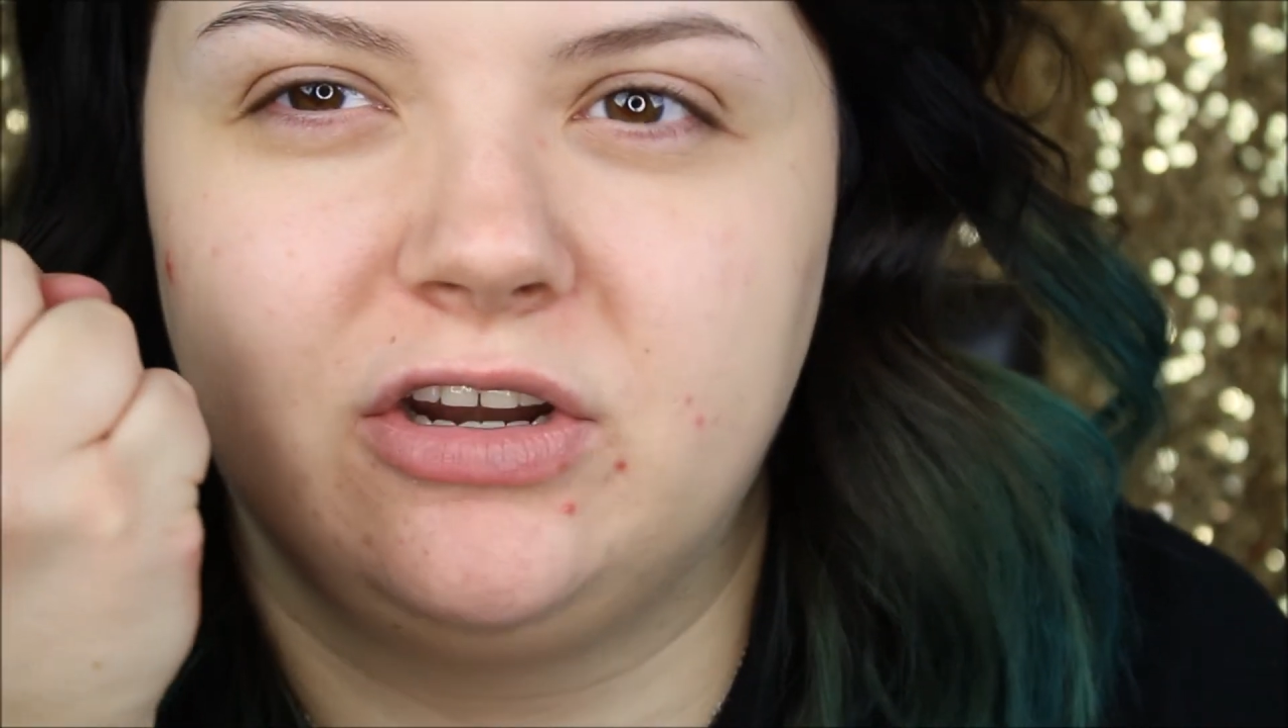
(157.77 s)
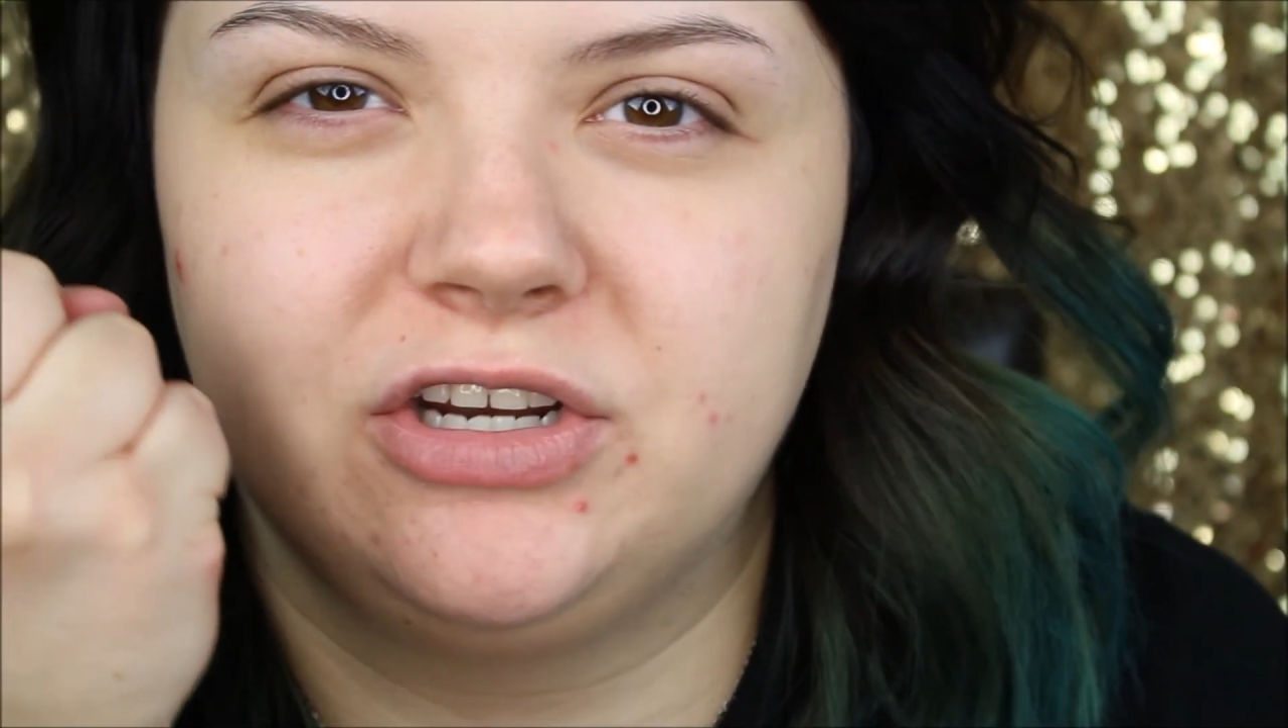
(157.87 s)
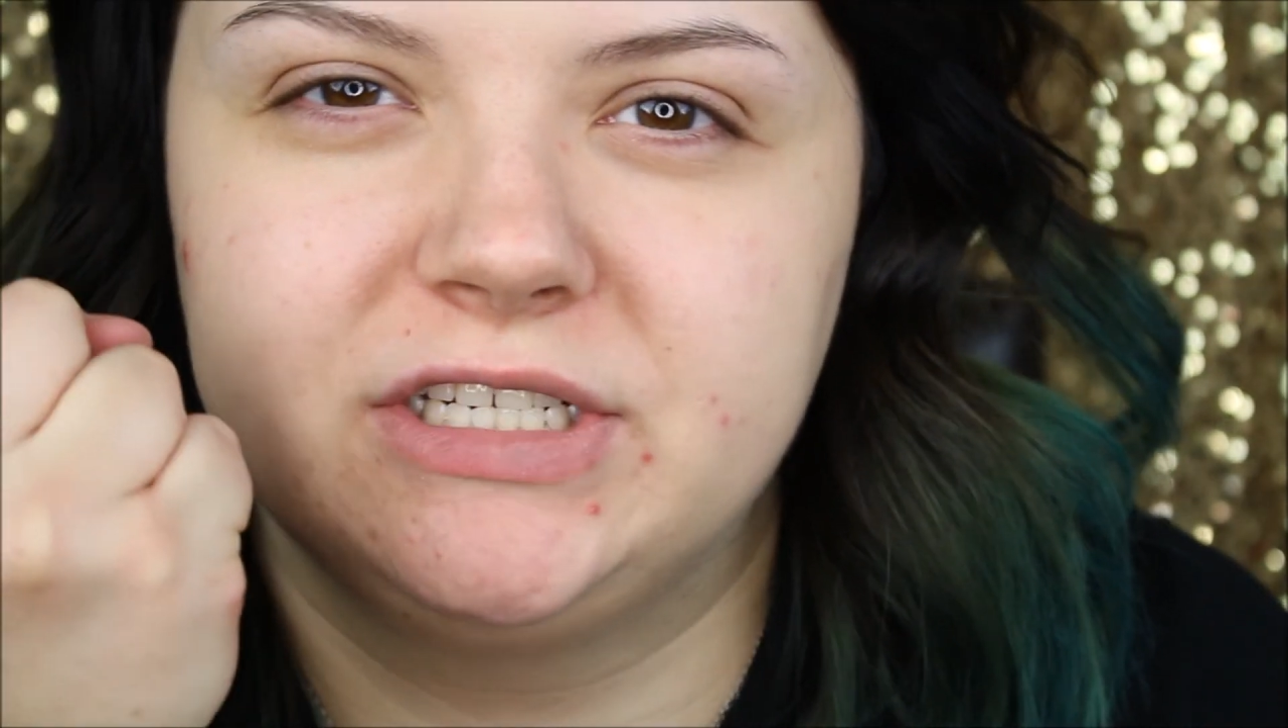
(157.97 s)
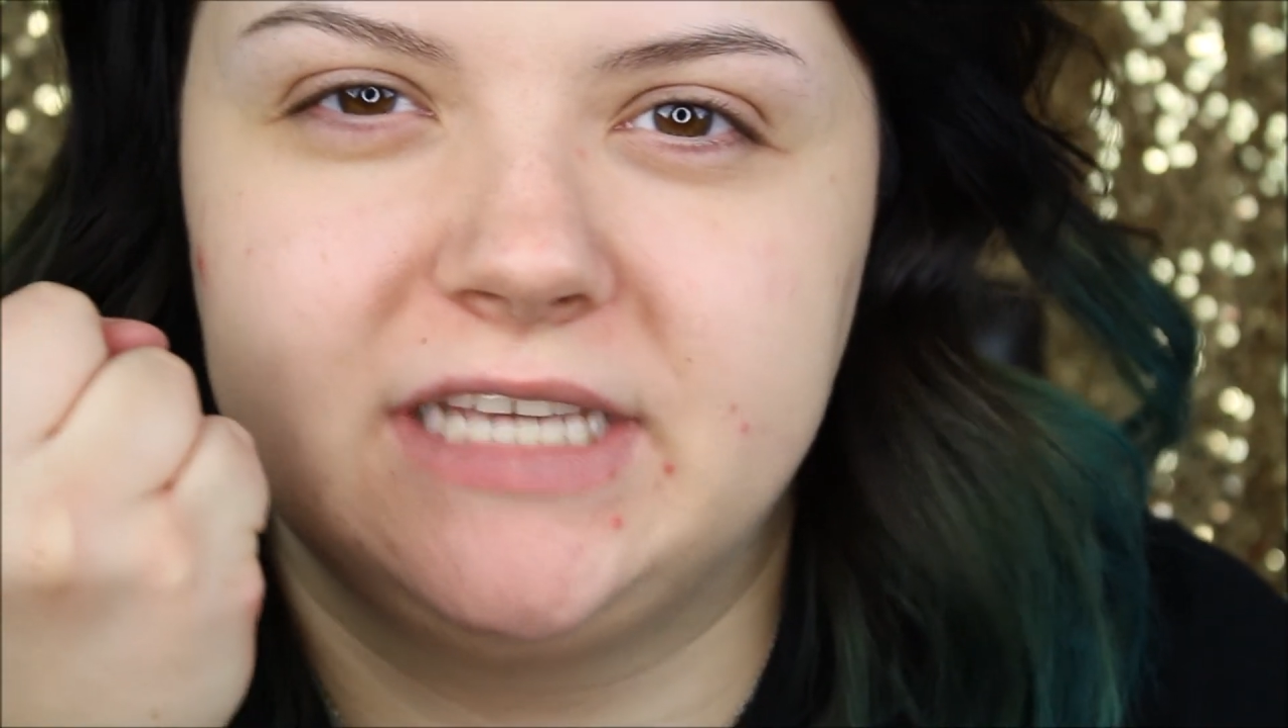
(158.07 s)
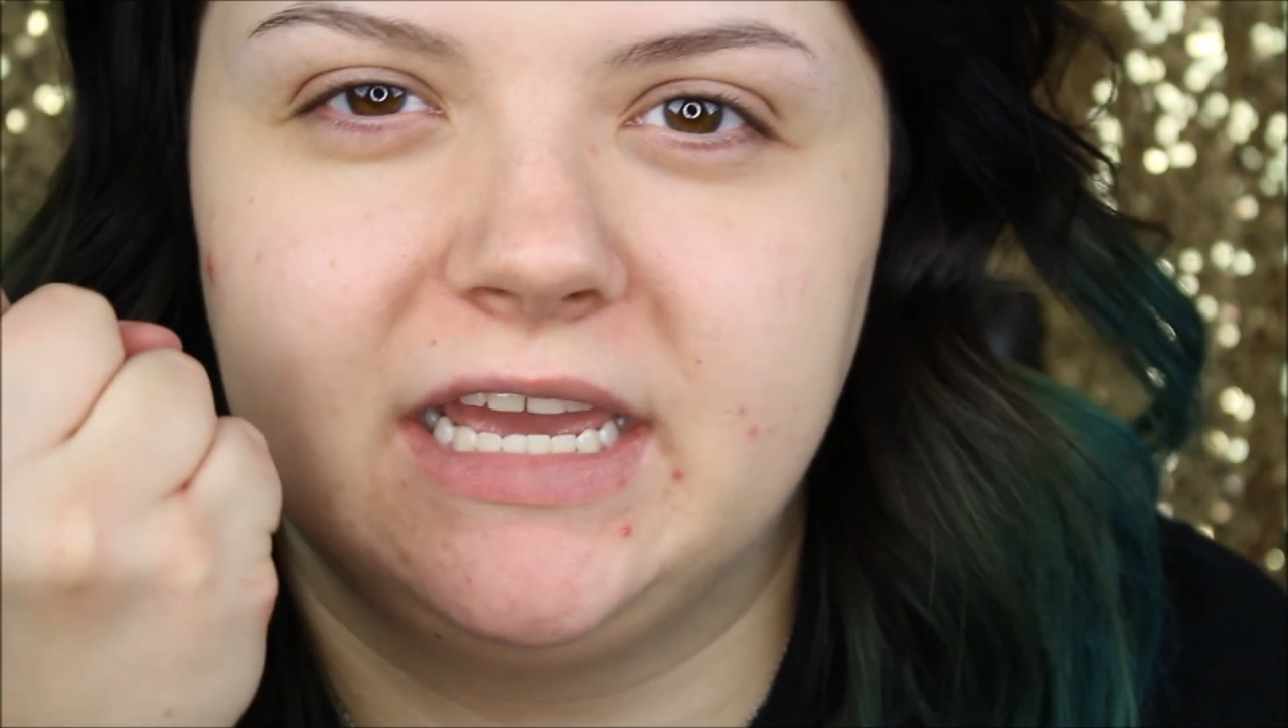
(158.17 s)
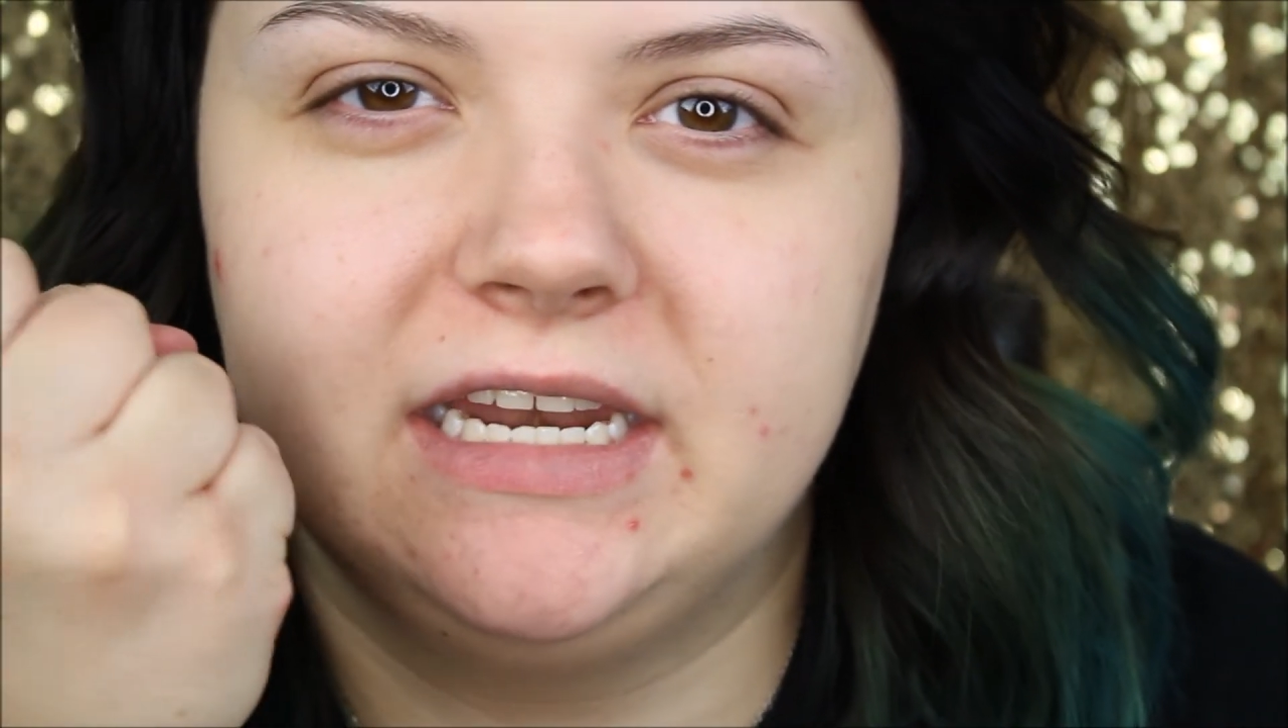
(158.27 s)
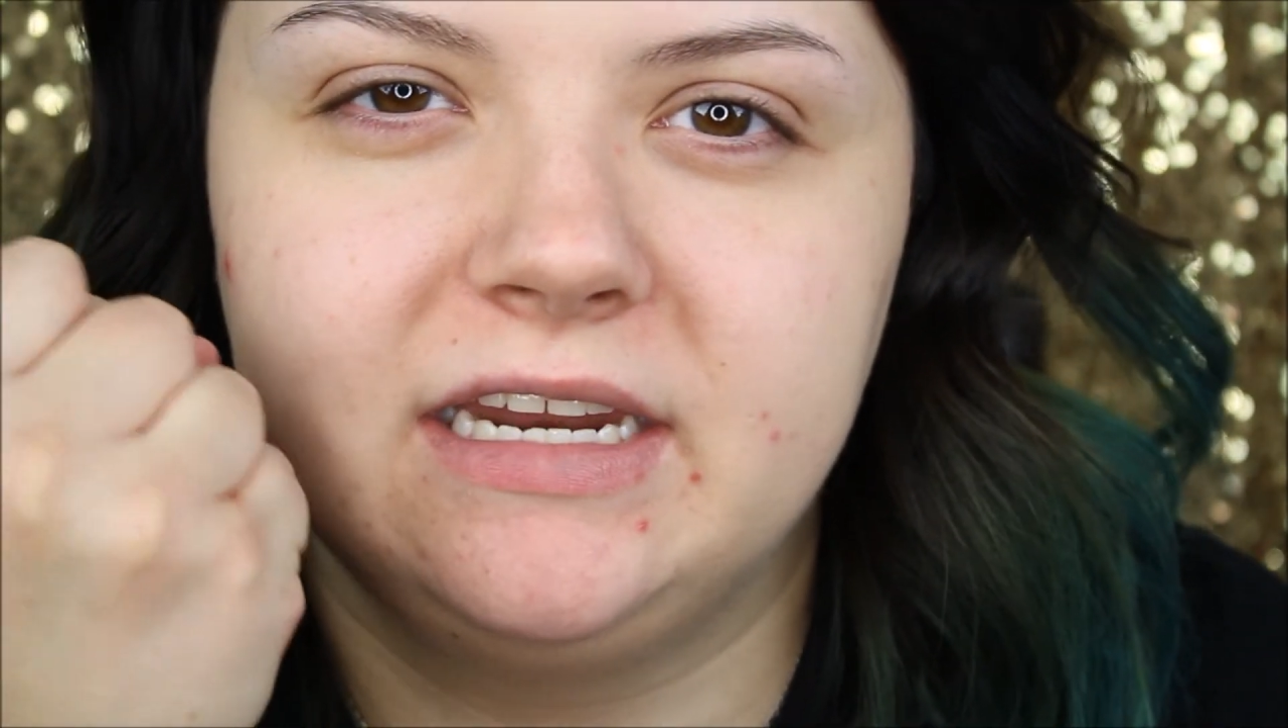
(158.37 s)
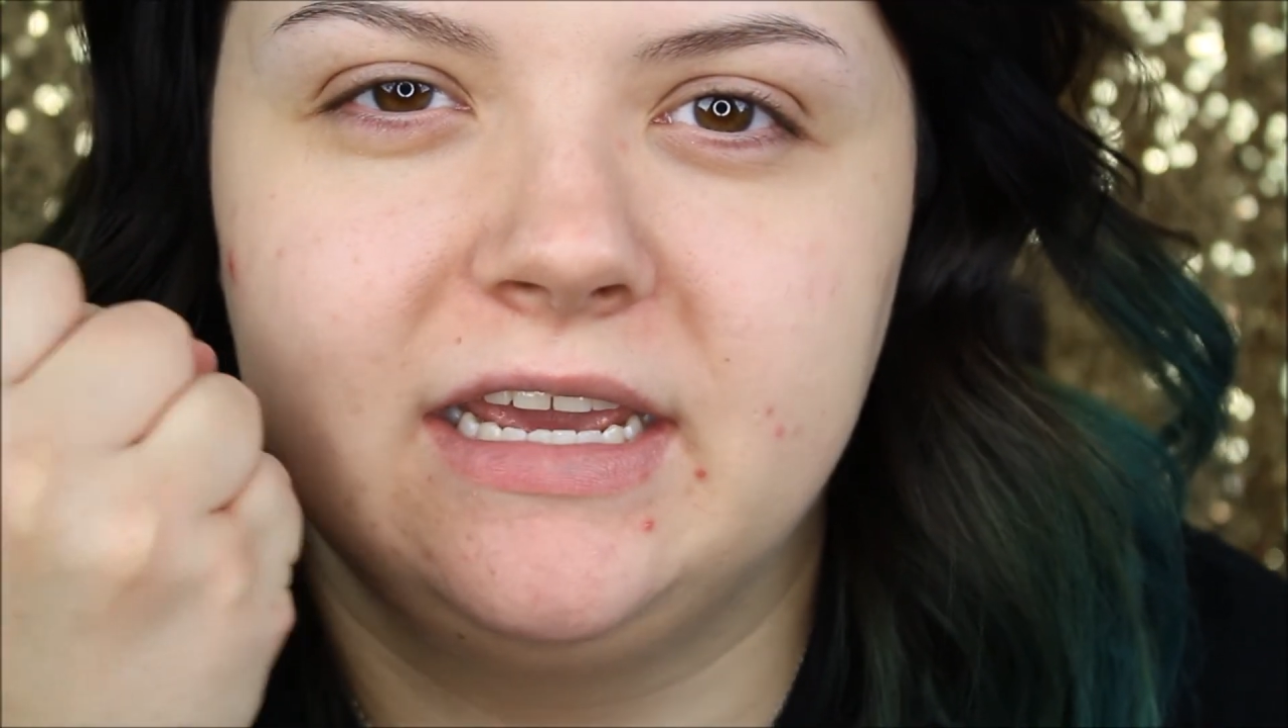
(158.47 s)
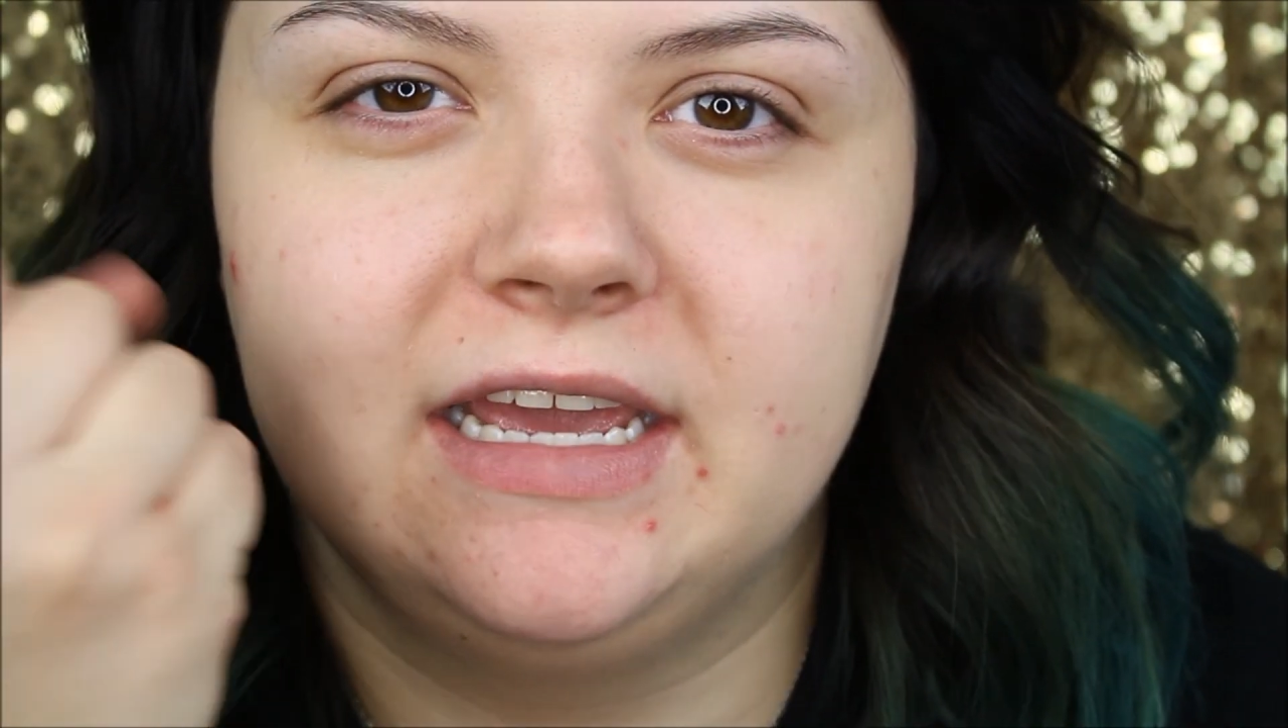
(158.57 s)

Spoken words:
on your skin